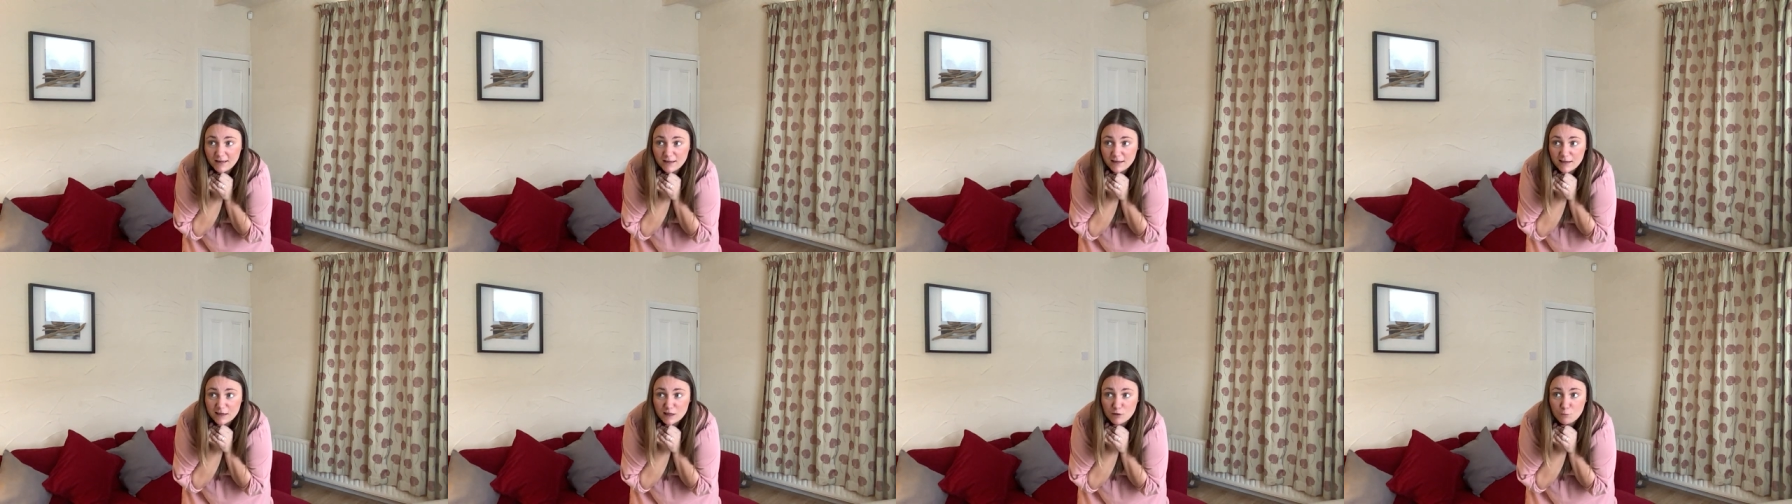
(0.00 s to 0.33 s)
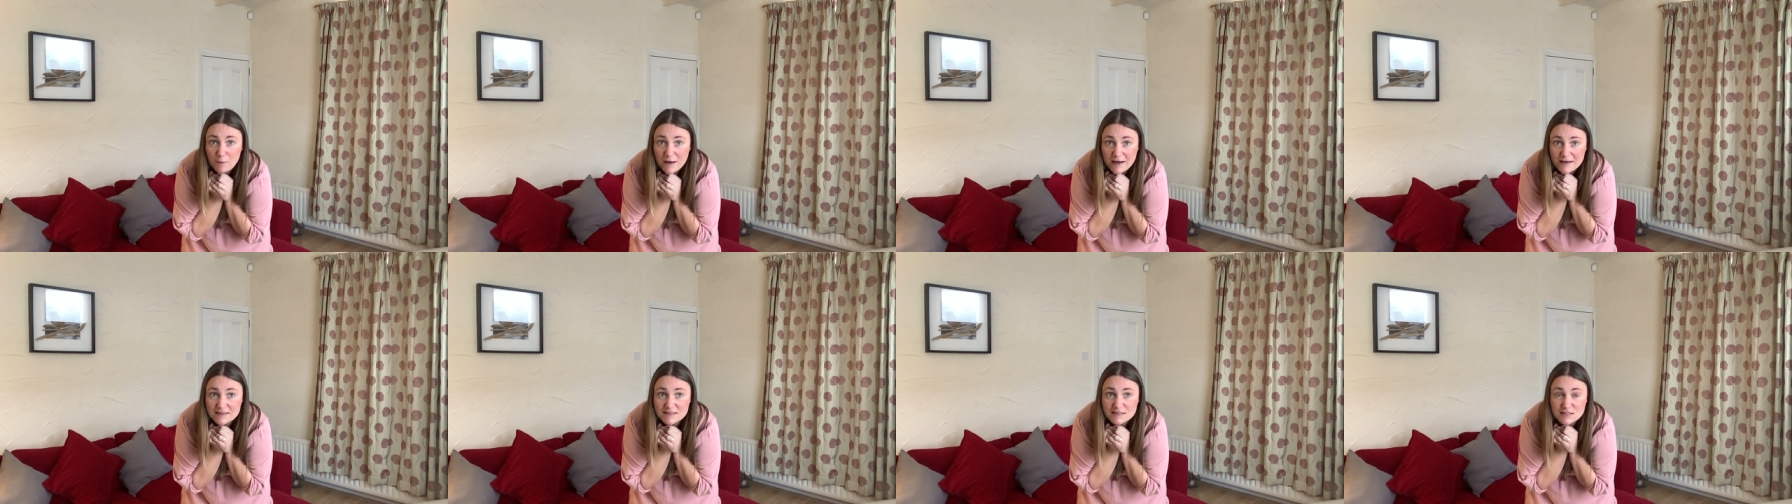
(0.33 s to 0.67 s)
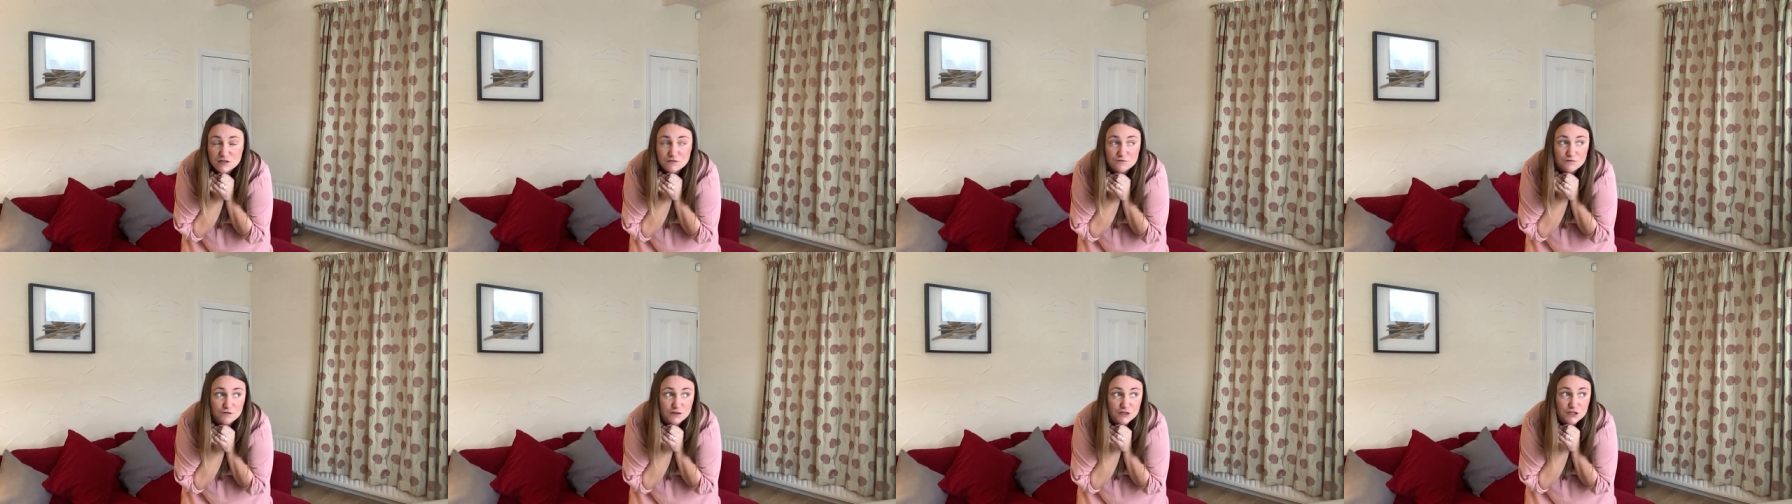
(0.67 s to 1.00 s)
he
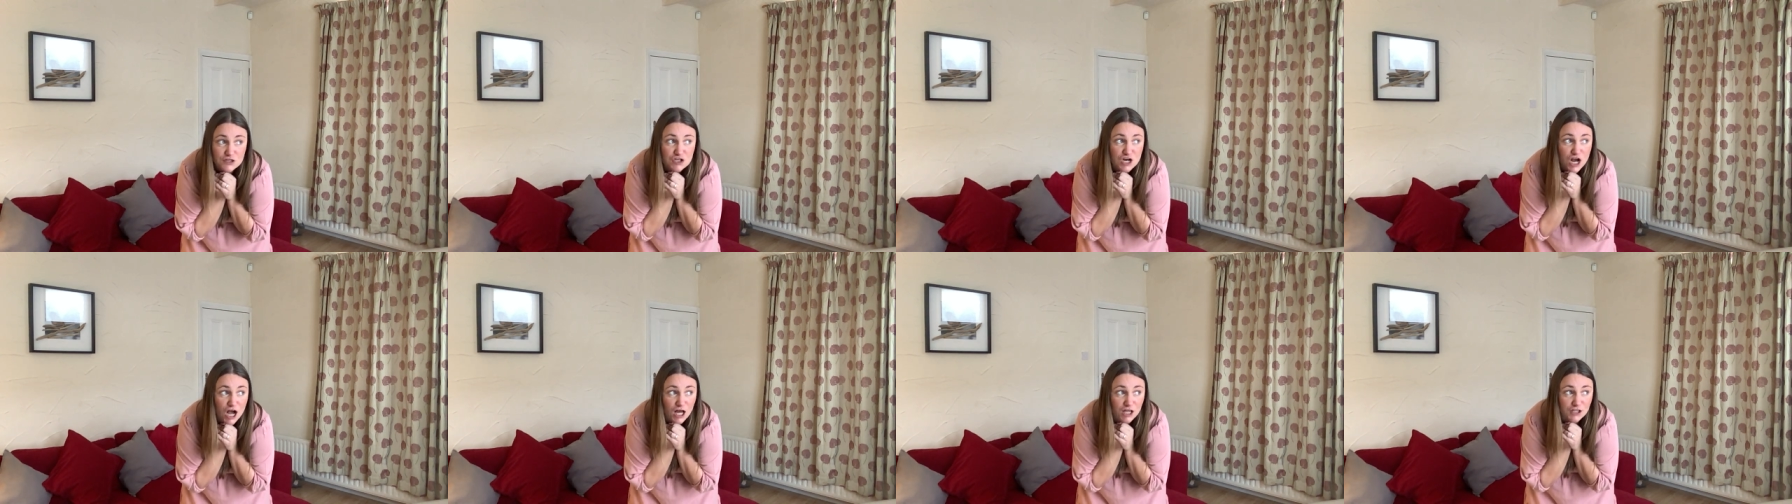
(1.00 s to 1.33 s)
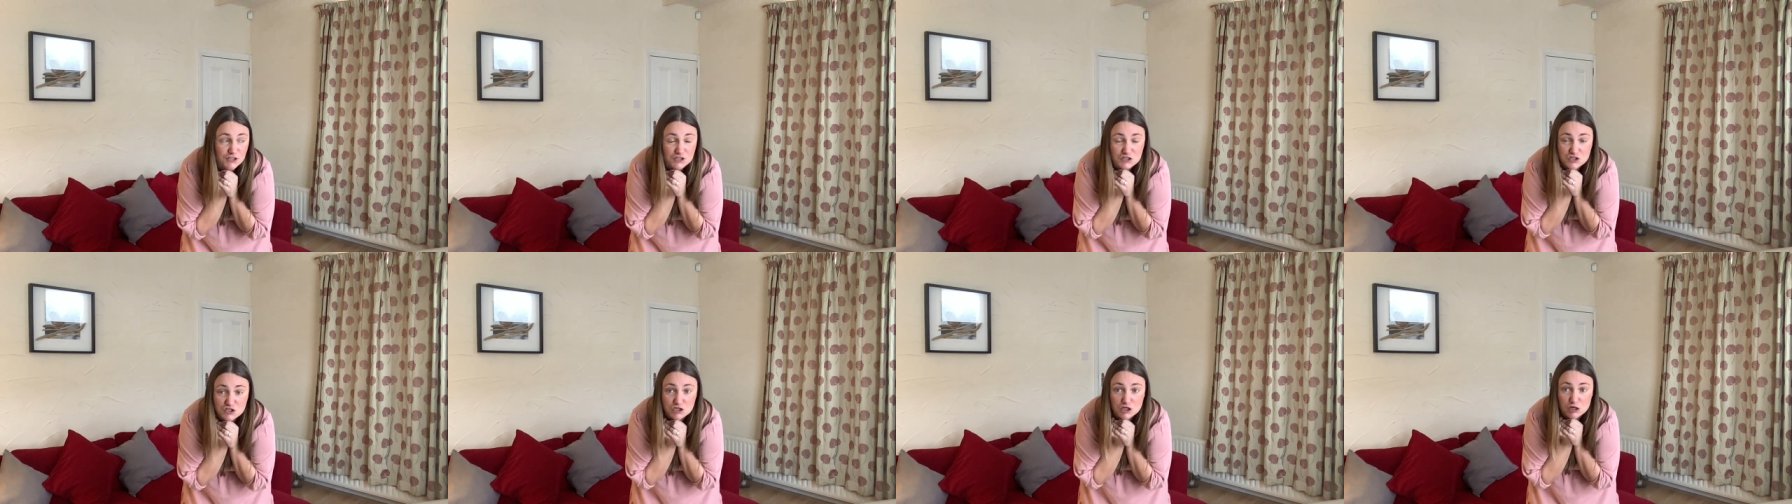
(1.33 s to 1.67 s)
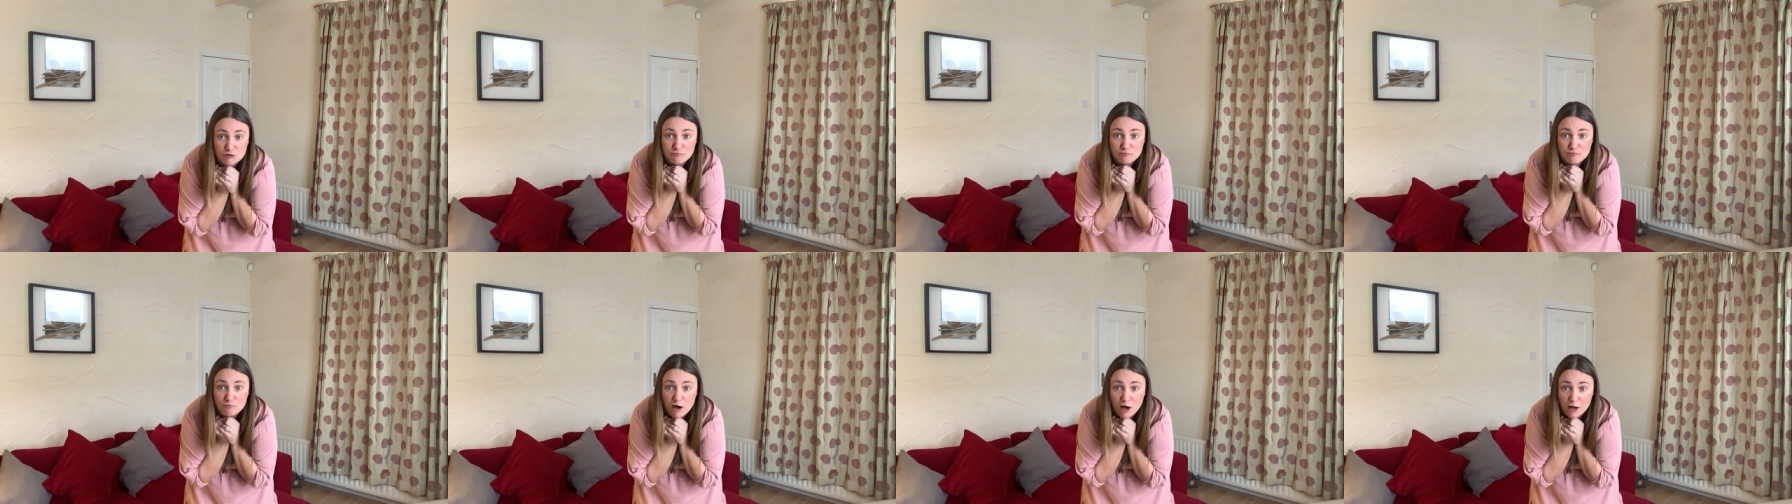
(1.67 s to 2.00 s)
waited for the chance to
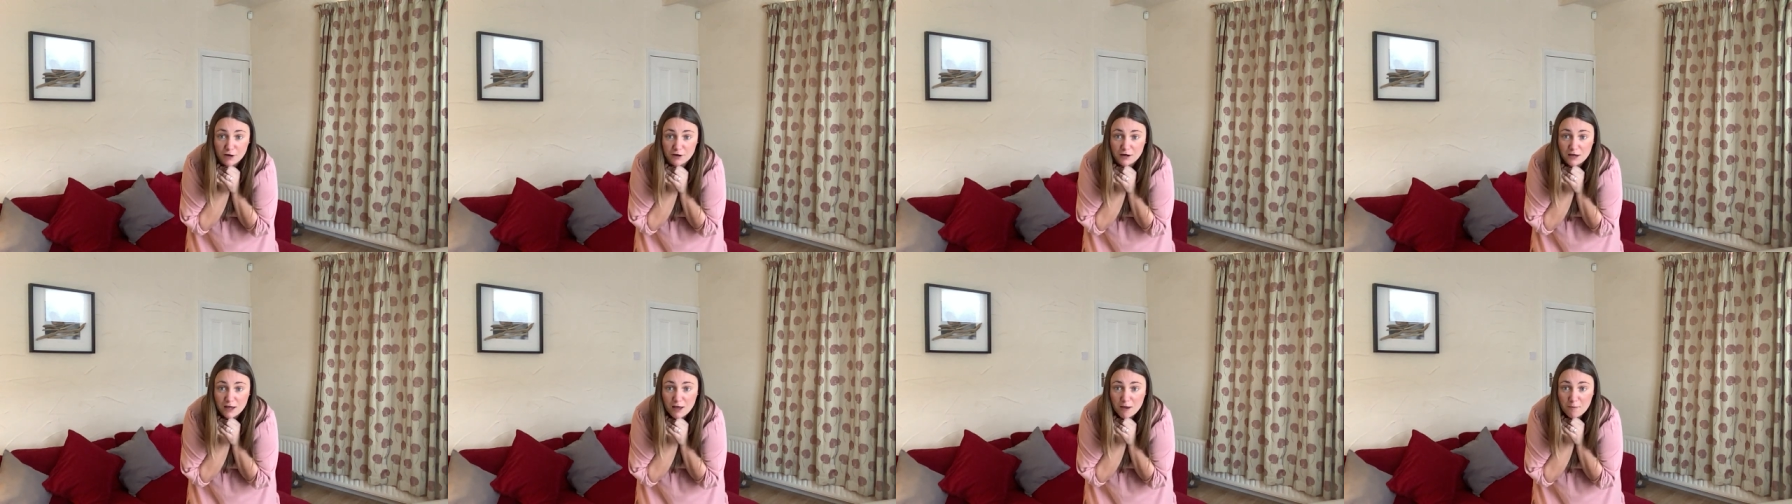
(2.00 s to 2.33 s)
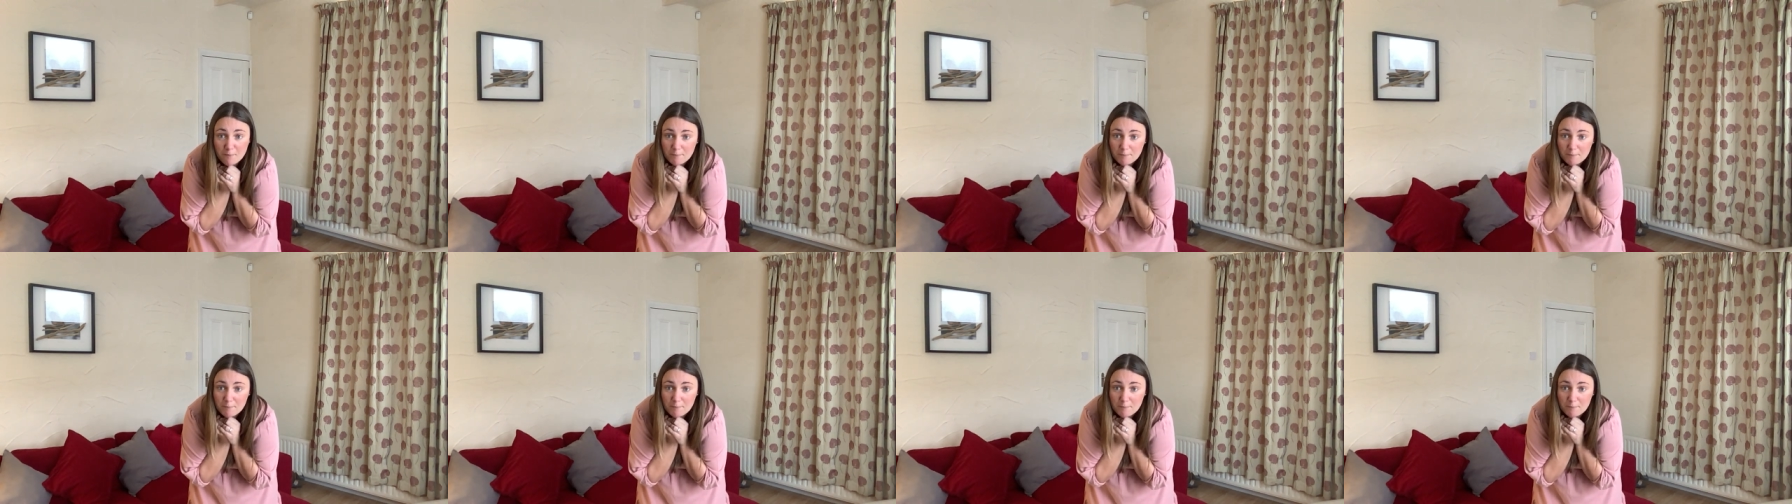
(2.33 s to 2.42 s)
run